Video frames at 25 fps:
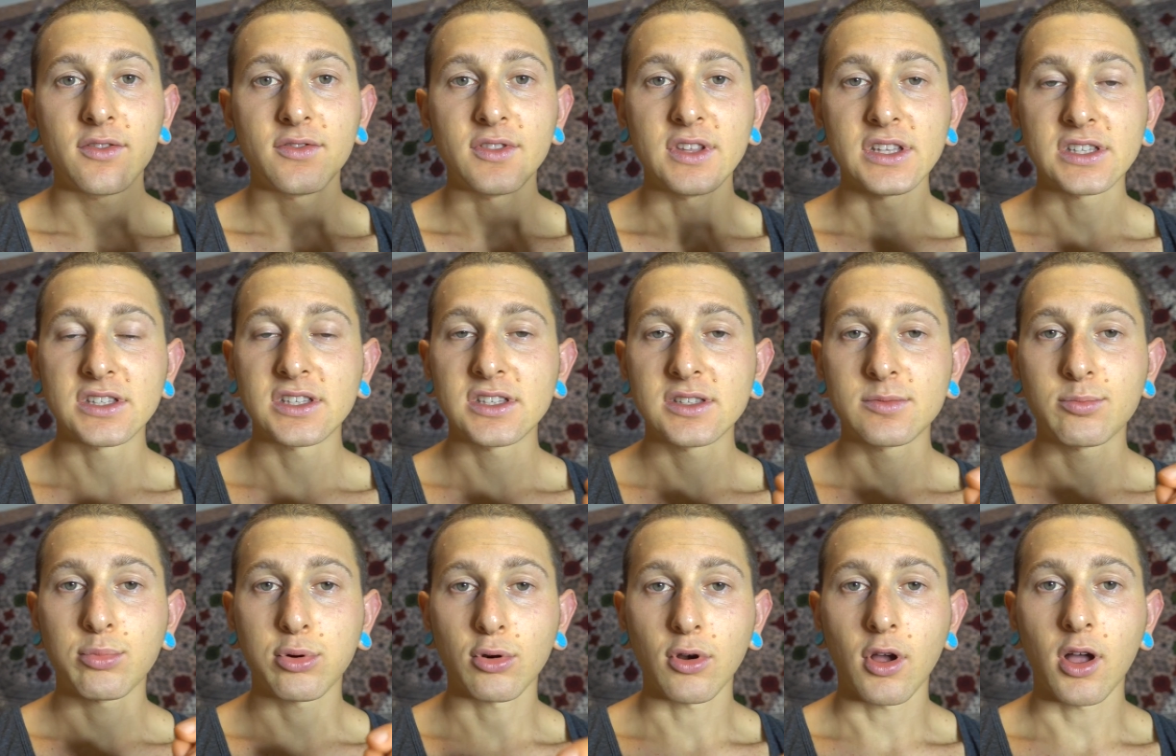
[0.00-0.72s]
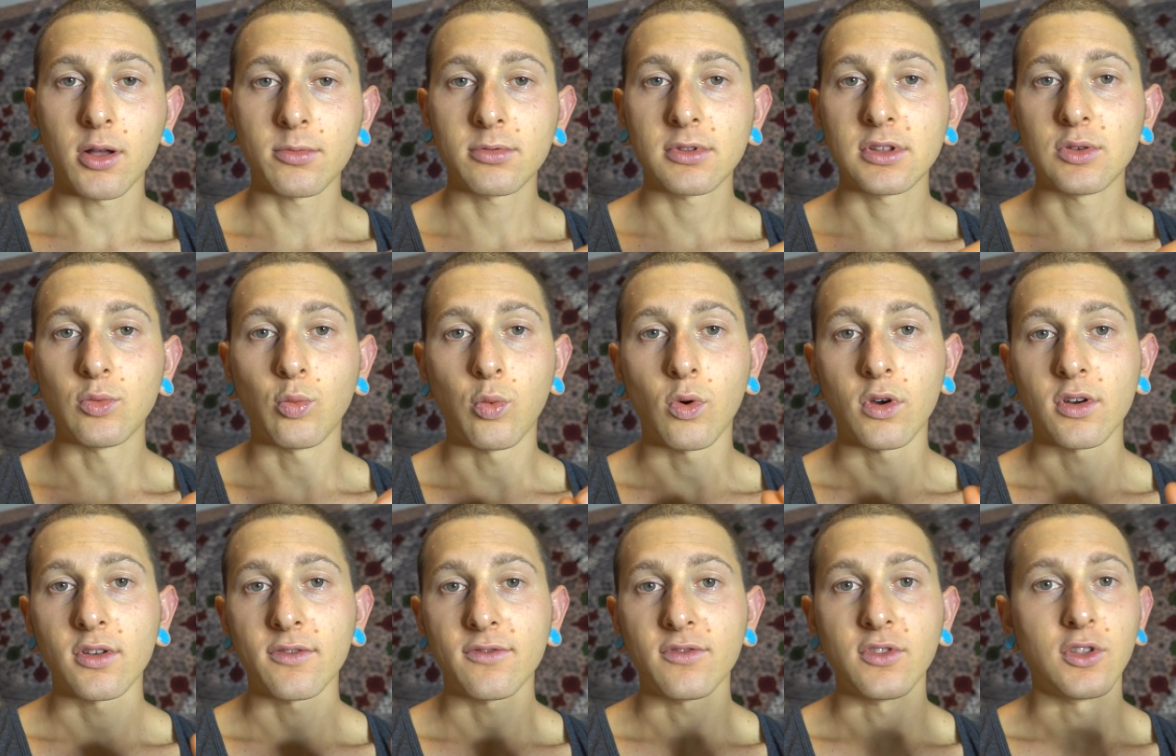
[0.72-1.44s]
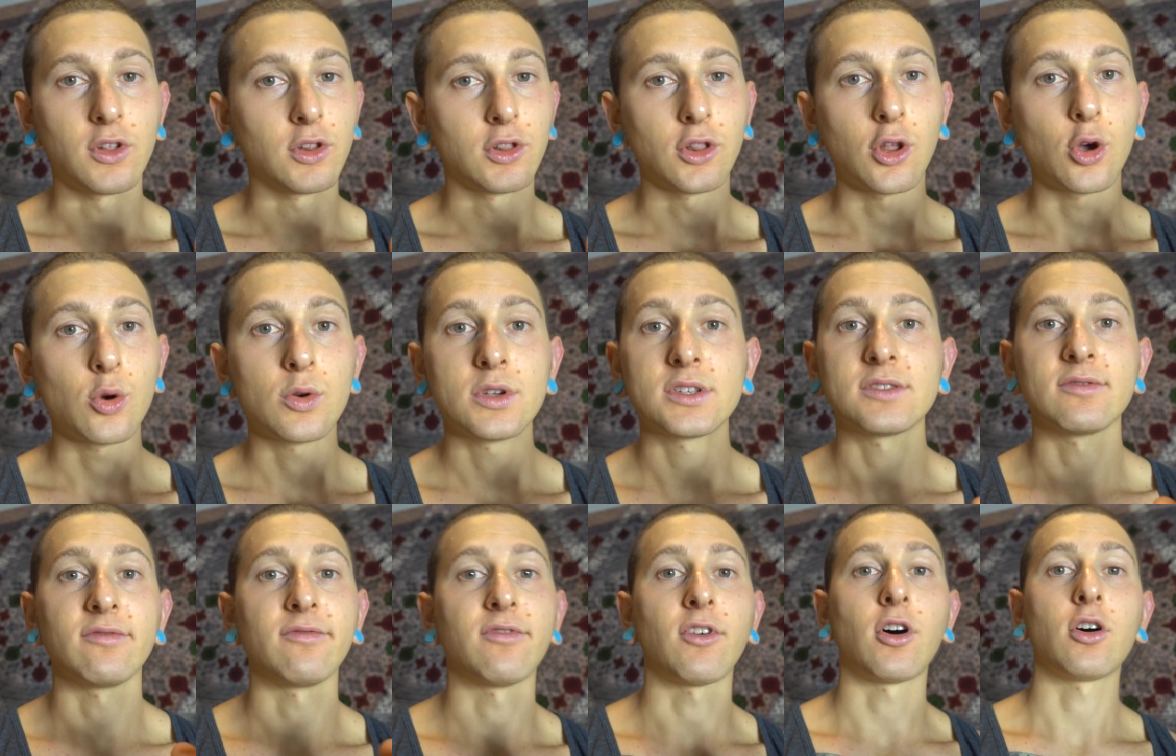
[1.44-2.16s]
This is probably one of the
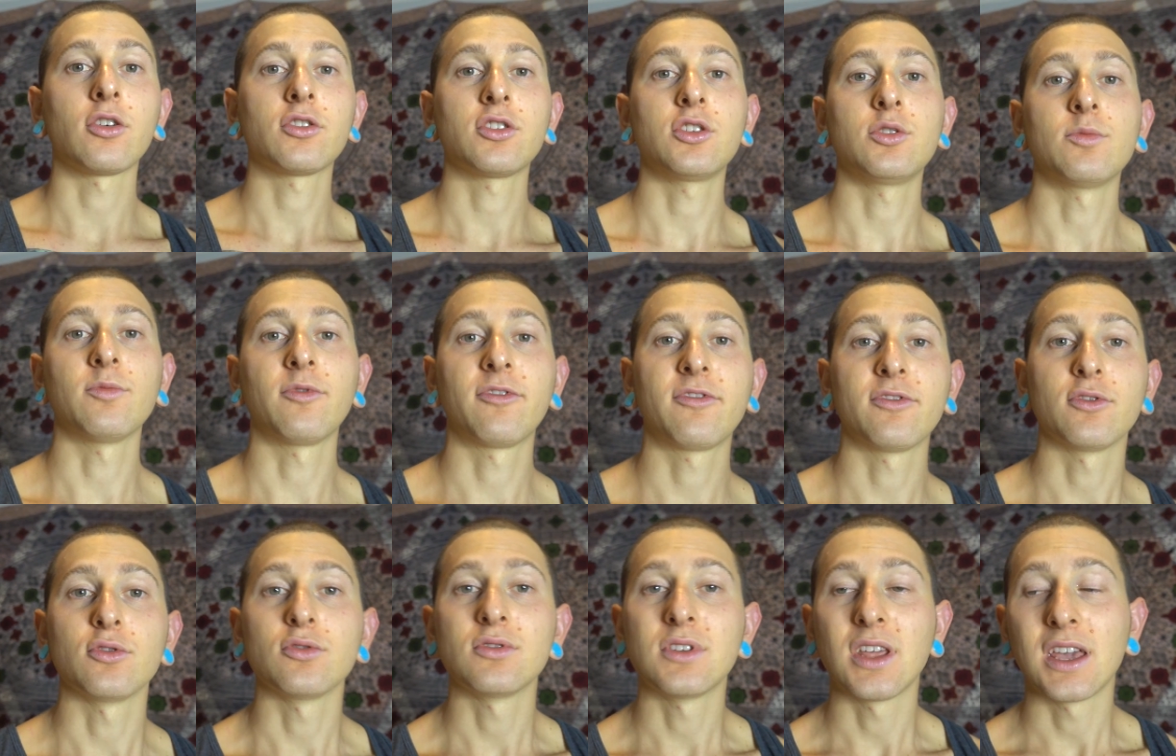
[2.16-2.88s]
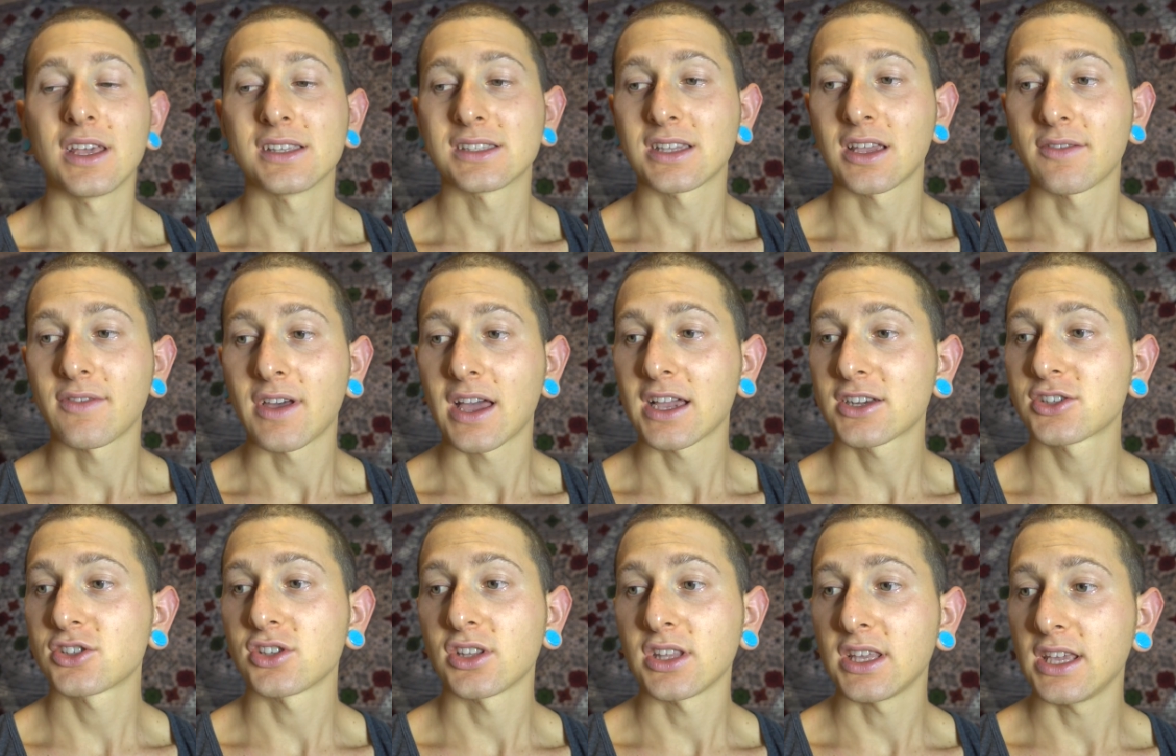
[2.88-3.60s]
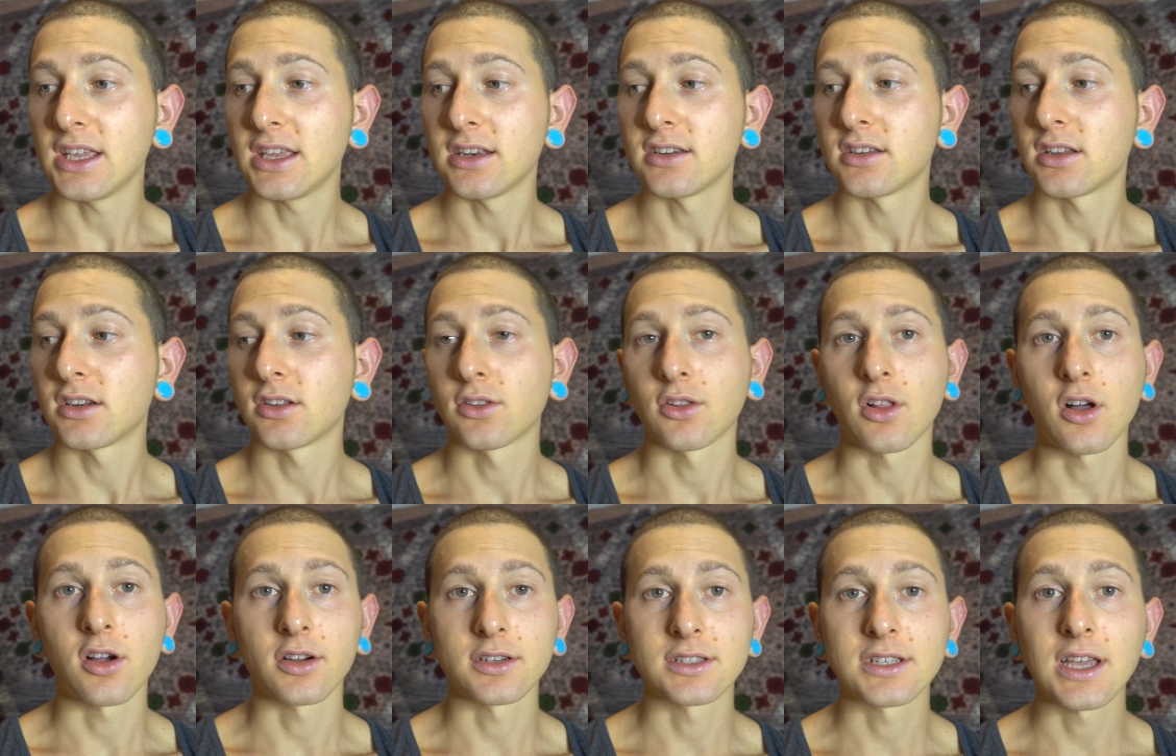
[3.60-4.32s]
lowest volume food days I've actually eaten in a
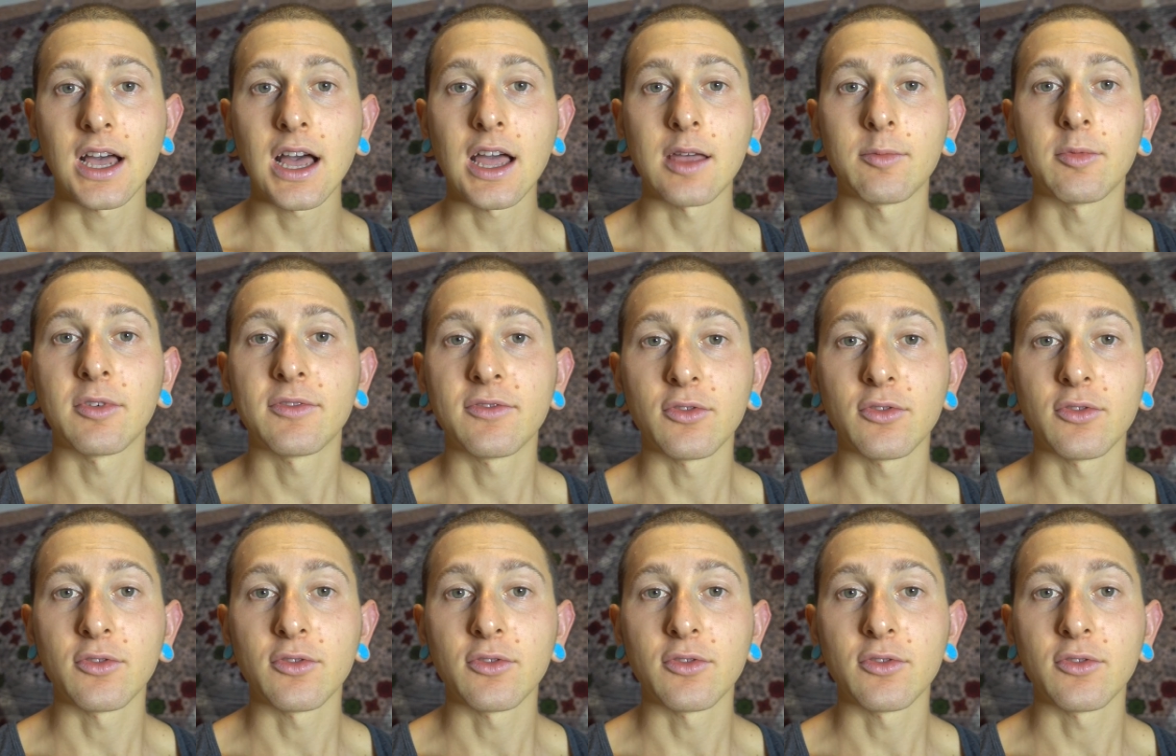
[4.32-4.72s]
long time.